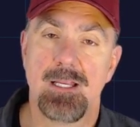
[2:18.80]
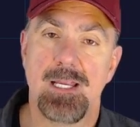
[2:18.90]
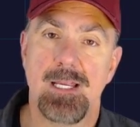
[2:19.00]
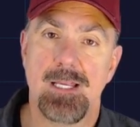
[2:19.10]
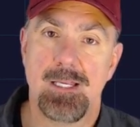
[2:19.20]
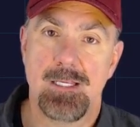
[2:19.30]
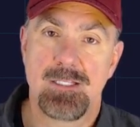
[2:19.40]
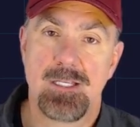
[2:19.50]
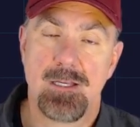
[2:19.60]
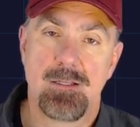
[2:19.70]

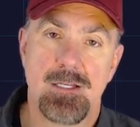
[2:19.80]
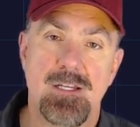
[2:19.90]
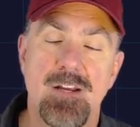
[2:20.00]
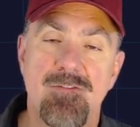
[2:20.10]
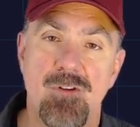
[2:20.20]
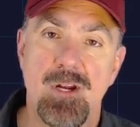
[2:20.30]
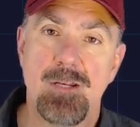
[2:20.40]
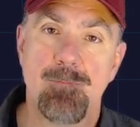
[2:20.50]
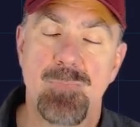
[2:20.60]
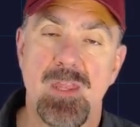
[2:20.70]
is different
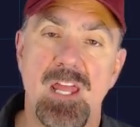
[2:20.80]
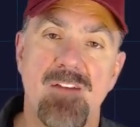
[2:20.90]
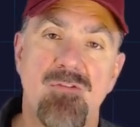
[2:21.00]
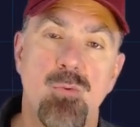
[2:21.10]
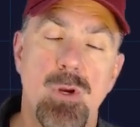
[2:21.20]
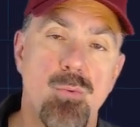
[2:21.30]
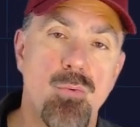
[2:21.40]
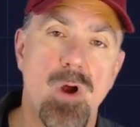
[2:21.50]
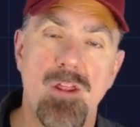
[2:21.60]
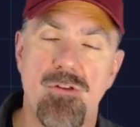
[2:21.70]
than if we
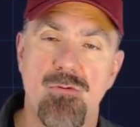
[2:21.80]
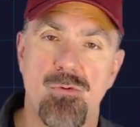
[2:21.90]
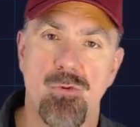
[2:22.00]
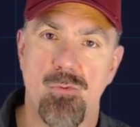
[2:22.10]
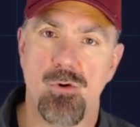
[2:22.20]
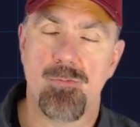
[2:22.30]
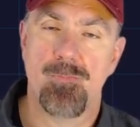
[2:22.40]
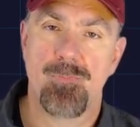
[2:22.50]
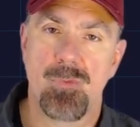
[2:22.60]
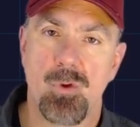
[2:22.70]
run through the room,
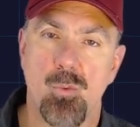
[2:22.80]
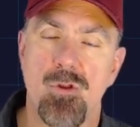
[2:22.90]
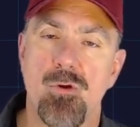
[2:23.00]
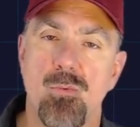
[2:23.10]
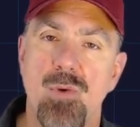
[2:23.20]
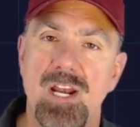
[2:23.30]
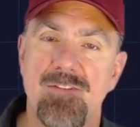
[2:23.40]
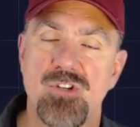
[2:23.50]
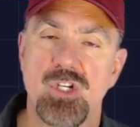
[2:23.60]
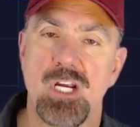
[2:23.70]
where the rate
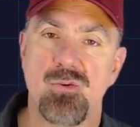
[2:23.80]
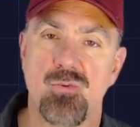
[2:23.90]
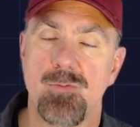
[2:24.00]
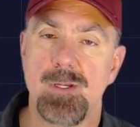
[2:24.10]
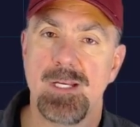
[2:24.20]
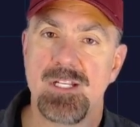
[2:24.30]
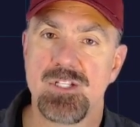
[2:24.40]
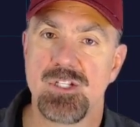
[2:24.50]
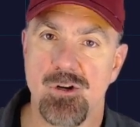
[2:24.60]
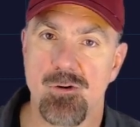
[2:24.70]
of change would be
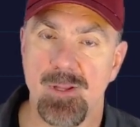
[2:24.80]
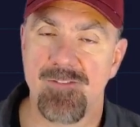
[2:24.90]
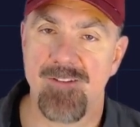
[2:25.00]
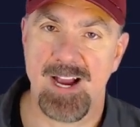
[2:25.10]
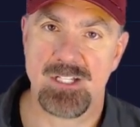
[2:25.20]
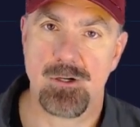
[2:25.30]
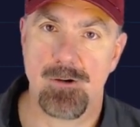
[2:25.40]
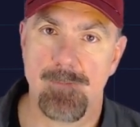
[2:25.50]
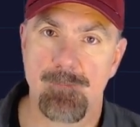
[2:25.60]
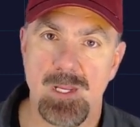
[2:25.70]
considerably
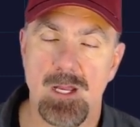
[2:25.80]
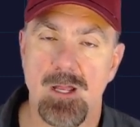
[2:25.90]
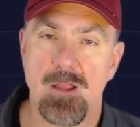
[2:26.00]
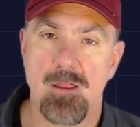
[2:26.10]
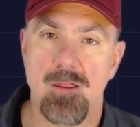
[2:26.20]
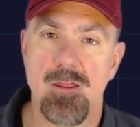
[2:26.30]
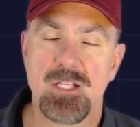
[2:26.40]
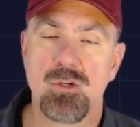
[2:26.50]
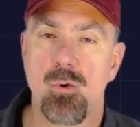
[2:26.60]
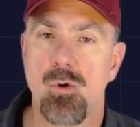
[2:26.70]
faster.
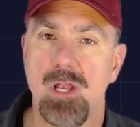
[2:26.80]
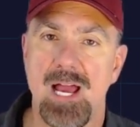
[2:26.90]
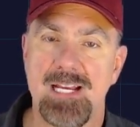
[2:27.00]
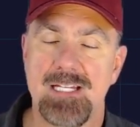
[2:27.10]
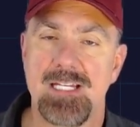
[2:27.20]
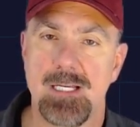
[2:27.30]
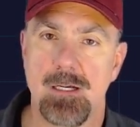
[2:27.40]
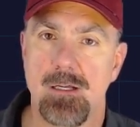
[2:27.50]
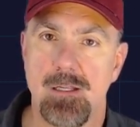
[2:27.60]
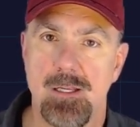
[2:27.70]
This whole
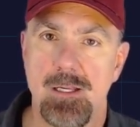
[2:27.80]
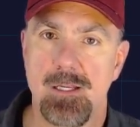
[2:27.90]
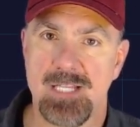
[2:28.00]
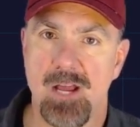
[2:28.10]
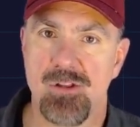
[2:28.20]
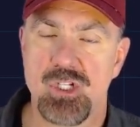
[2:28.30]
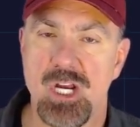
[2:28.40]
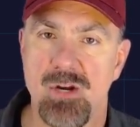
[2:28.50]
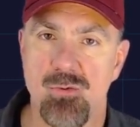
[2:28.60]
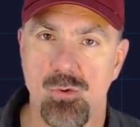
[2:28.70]
idea is how the
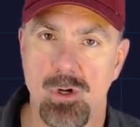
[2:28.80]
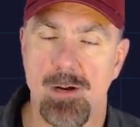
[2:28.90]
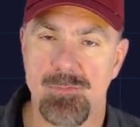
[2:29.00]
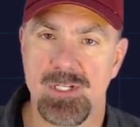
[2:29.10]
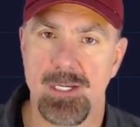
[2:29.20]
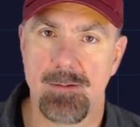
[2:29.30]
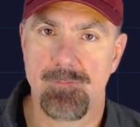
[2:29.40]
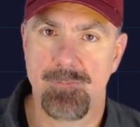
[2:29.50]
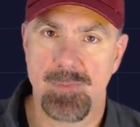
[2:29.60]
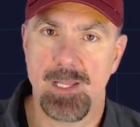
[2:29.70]
chain rule comes in.
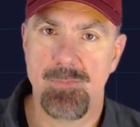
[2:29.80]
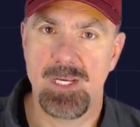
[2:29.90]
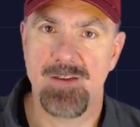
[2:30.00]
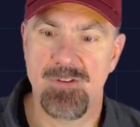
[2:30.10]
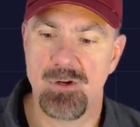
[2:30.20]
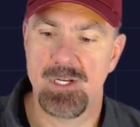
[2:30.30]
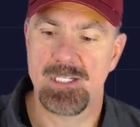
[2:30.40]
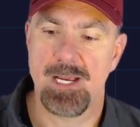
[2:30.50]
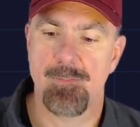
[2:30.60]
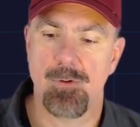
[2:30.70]
Let me give you an
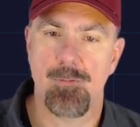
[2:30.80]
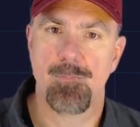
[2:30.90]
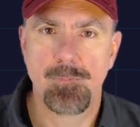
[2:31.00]
example.